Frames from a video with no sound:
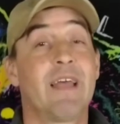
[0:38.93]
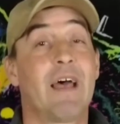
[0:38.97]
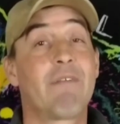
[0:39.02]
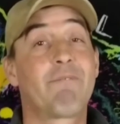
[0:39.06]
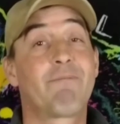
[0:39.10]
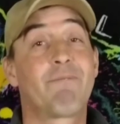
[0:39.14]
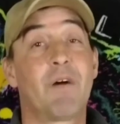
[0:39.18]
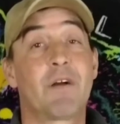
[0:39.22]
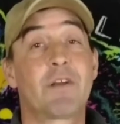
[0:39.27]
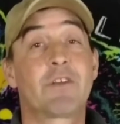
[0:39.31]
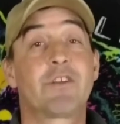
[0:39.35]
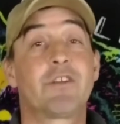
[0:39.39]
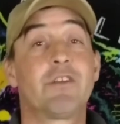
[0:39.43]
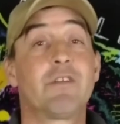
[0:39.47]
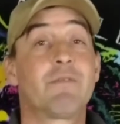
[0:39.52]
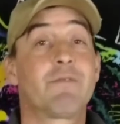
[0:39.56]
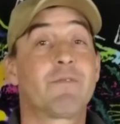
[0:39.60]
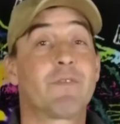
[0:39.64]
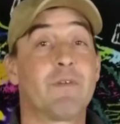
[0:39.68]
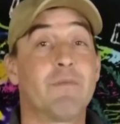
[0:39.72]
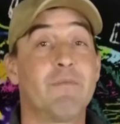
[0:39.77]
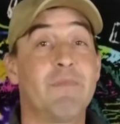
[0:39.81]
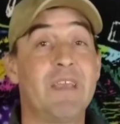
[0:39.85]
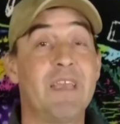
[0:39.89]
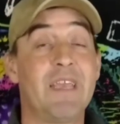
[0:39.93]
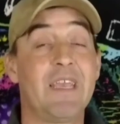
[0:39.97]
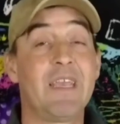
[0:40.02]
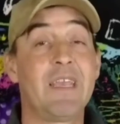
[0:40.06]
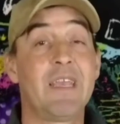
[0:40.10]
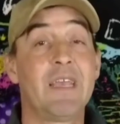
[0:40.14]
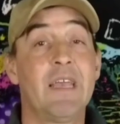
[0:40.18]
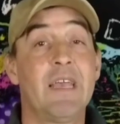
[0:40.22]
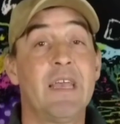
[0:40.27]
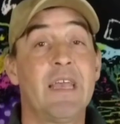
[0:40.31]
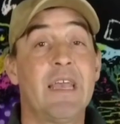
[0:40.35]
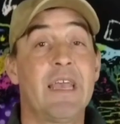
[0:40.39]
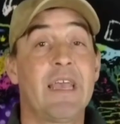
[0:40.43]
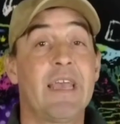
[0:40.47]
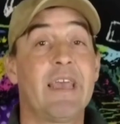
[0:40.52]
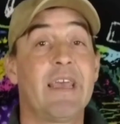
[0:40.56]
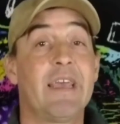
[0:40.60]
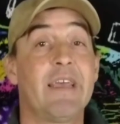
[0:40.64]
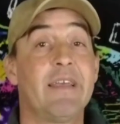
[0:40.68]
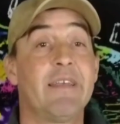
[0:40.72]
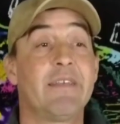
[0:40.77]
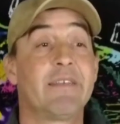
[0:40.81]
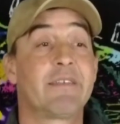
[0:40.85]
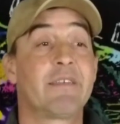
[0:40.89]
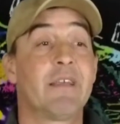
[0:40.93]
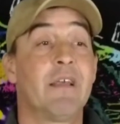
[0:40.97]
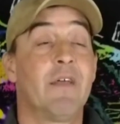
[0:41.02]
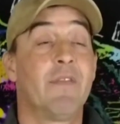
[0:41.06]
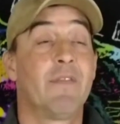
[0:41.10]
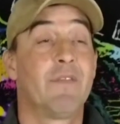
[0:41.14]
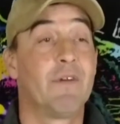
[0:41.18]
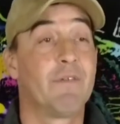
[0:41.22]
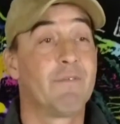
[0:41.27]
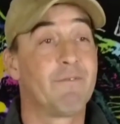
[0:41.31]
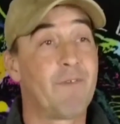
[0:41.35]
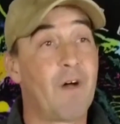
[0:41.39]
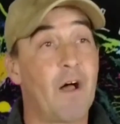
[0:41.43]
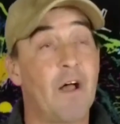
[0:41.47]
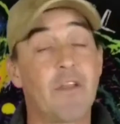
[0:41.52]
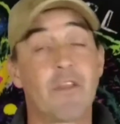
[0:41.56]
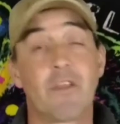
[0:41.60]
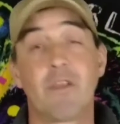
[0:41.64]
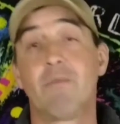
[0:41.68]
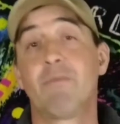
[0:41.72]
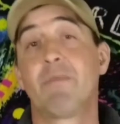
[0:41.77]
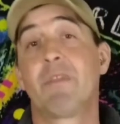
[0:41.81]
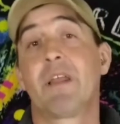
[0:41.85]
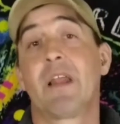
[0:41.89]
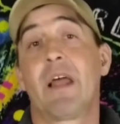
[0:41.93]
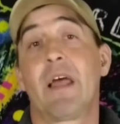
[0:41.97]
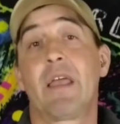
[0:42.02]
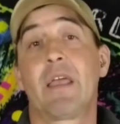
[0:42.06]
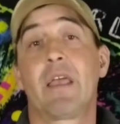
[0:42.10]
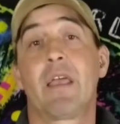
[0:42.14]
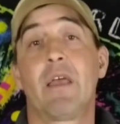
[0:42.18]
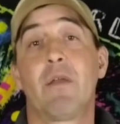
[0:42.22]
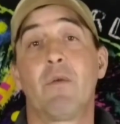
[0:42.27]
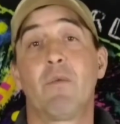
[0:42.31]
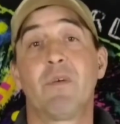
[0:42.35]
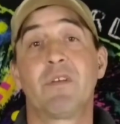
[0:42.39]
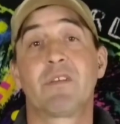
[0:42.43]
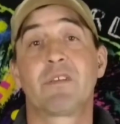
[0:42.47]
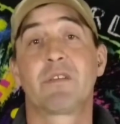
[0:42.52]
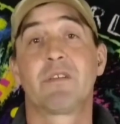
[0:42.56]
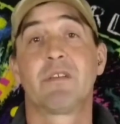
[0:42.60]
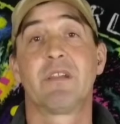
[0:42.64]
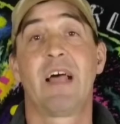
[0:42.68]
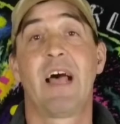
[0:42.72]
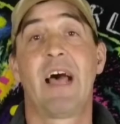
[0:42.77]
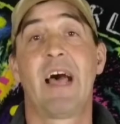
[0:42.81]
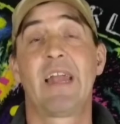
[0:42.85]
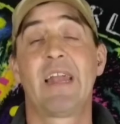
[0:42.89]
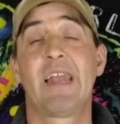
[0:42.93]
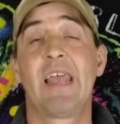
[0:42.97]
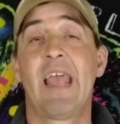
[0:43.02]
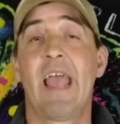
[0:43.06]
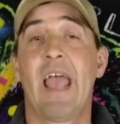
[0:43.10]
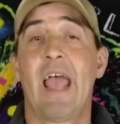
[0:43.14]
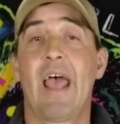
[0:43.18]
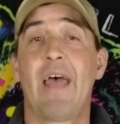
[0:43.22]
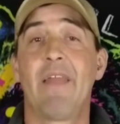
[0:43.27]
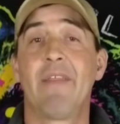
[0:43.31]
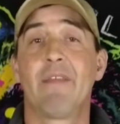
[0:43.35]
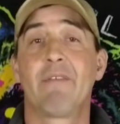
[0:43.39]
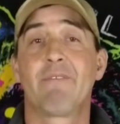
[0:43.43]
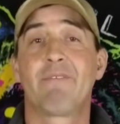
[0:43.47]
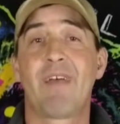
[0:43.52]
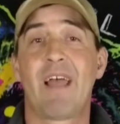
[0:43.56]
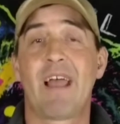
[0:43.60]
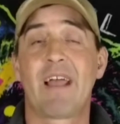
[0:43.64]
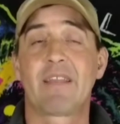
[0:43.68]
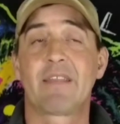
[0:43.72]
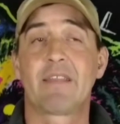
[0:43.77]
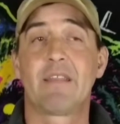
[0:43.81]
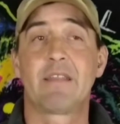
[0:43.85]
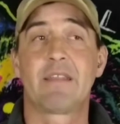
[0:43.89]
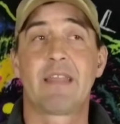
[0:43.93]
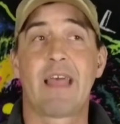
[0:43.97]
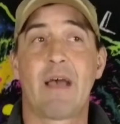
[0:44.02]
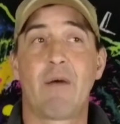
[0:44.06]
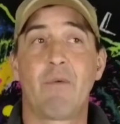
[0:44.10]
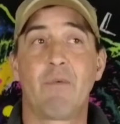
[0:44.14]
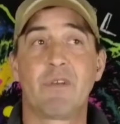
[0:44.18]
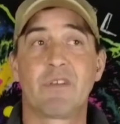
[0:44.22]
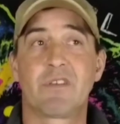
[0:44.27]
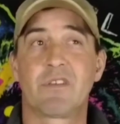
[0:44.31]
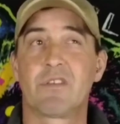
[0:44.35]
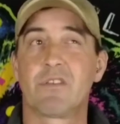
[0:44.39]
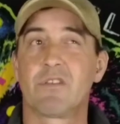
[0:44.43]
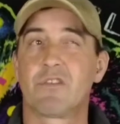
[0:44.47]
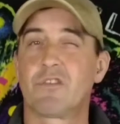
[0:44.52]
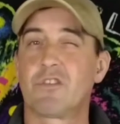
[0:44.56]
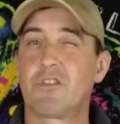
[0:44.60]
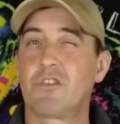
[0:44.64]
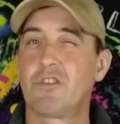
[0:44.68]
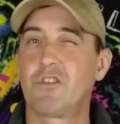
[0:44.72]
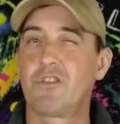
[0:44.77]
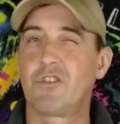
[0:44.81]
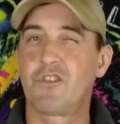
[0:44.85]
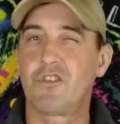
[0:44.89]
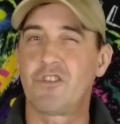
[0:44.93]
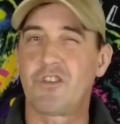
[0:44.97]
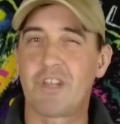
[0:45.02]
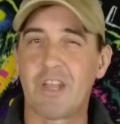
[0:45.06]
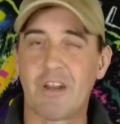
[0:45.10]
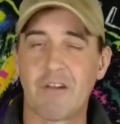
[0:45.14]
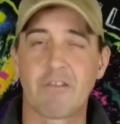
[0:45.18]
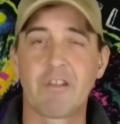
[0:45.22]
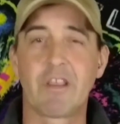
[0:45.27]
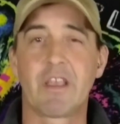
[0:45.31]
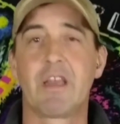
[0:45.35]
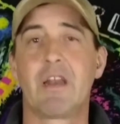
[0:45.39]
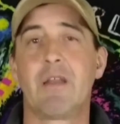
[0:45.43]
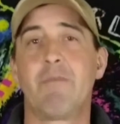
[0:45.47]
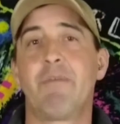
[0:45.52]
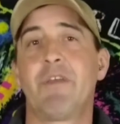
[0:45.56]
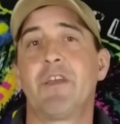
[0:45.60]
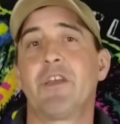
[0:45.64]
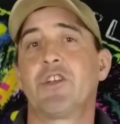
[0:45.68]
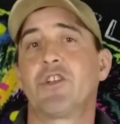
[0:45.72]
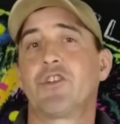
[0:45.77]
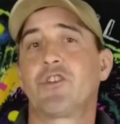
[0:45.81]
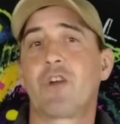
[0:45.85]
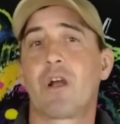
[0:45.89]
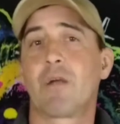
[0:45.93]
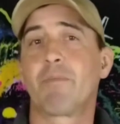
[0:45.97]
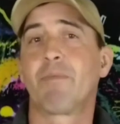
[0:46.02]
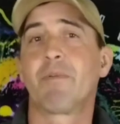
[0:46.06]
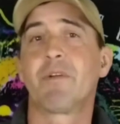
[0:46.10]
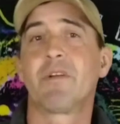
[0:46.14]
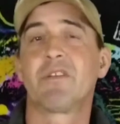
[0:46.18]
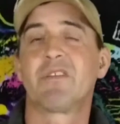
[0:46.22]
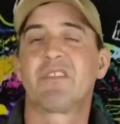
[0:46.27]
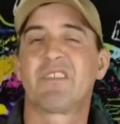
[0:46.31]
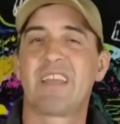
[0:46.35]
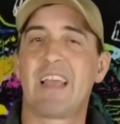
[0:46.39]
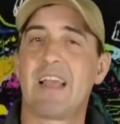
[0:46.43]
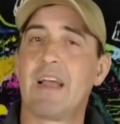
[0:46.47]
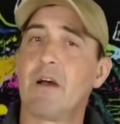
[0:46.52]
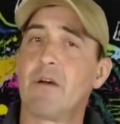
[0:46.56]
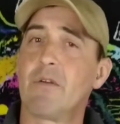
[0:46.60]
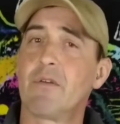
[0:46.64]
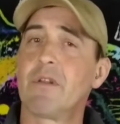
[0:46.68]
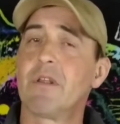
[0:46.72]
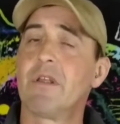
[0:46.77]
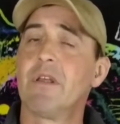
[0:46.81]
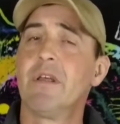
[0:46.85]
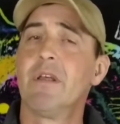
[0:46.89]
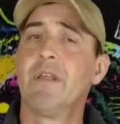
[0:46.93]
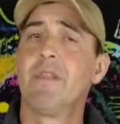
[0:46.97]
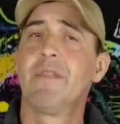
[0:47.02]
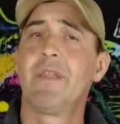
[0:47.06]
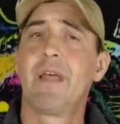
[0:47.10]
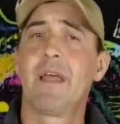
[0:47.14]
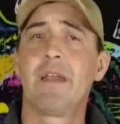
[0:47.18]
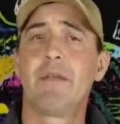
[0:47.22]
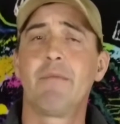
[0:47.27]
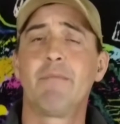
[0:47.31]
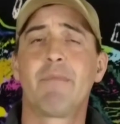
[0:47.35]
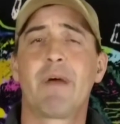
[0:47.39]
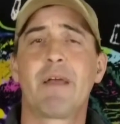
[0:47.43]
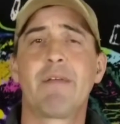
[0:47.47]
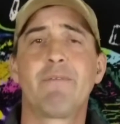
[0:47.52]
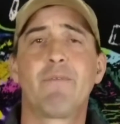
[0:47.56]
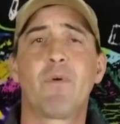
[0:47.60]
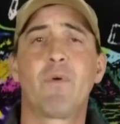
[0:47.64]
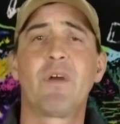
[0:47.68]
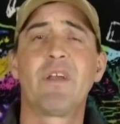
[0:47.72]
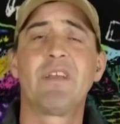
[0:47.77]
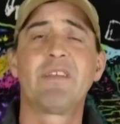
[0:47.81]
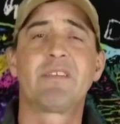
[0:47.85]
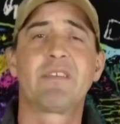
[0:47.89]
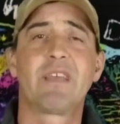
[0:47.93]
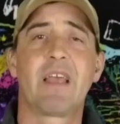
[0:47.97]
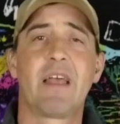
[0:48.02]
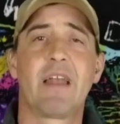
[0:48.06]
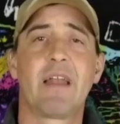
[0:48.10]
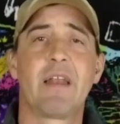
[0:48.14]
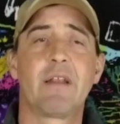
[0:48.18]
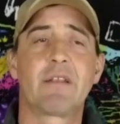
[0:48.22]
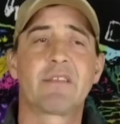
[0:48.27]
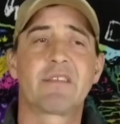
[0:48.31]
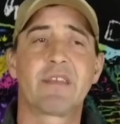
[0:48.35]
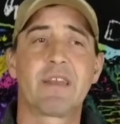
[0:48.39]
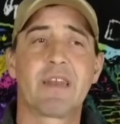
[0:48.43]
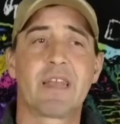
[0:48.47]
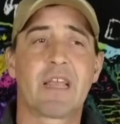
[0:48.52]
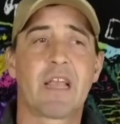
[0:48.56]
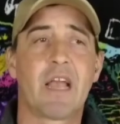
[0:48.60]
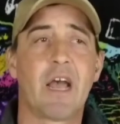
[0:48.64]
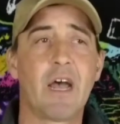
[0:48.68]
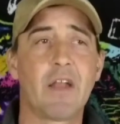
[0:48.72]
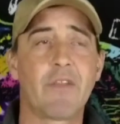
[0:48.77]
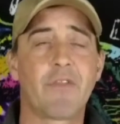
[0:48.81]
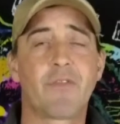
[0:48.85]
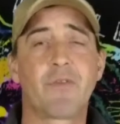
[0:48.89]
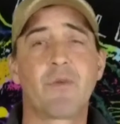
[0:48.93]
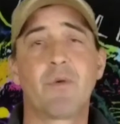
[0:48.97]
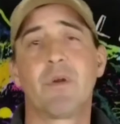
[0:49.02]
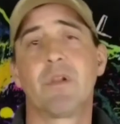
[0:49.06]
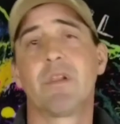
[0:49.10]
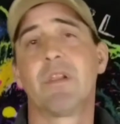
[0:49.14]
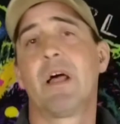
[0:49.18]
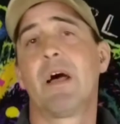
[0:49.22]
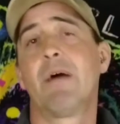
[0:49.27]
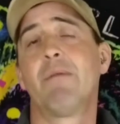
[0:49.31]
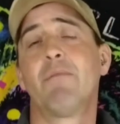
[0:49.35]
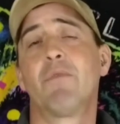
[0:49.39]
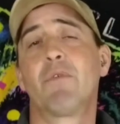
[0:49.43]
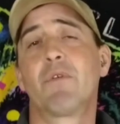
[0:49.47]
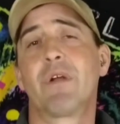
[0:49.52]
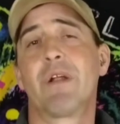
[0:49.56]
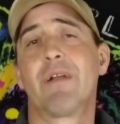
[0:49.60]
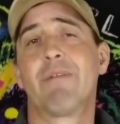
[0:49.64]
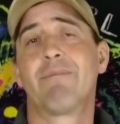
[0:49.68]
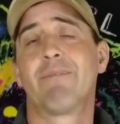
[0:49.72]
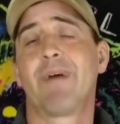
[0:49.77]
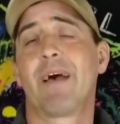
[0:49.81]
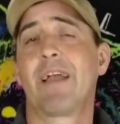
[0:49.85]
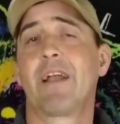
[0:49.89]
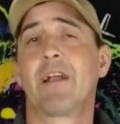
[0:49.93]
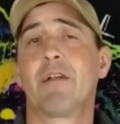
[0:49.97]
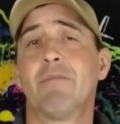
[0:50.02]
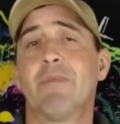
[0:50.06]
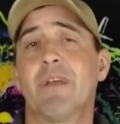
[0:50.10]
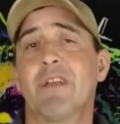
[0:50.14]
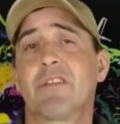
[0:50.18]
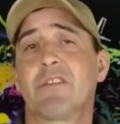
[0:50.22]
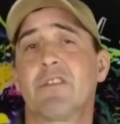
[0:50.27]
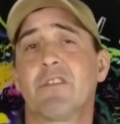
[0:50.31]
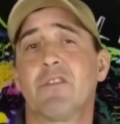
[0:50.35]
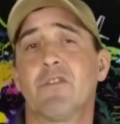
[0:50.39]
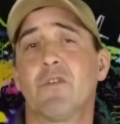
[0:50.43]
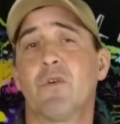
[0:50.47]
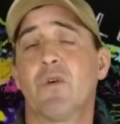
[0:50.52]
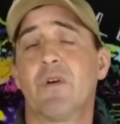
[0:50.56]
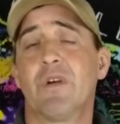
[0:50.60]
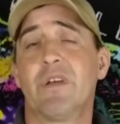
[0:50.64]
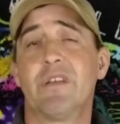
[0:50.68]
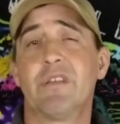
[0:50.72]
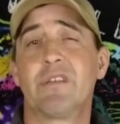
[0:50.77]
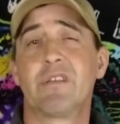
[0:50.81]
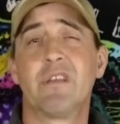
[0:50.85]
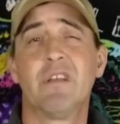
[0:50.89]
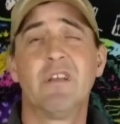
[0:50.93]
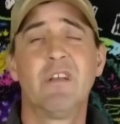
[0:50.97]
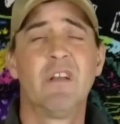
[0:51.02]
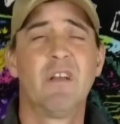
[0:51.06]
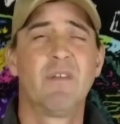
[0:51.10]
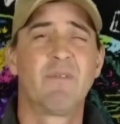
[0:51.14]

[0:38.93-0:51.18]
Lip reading: That function for me is the volume that I can whistle at and the fact that that whistle's generally going to be a sharper sound than my voice, and it's going to cut through a lot more environmental noise.